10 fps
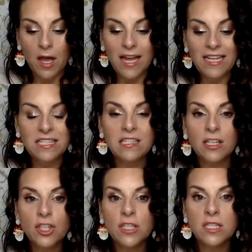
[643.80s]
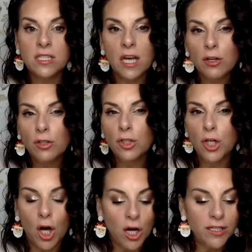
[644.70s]
It's such a subtle
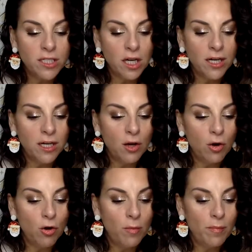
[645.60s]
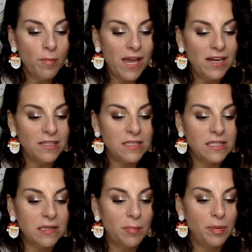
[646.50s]
nod to honeycomb, and it's
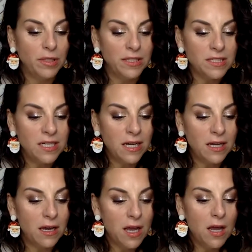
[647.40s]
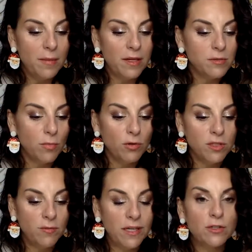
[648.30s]
simplistic because most
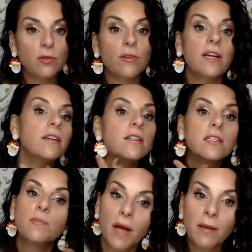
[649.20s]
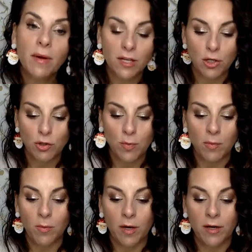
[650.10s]
of my jewelry, despite my huge
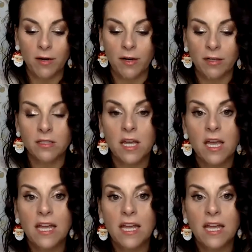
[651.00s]
bubble bar earrings,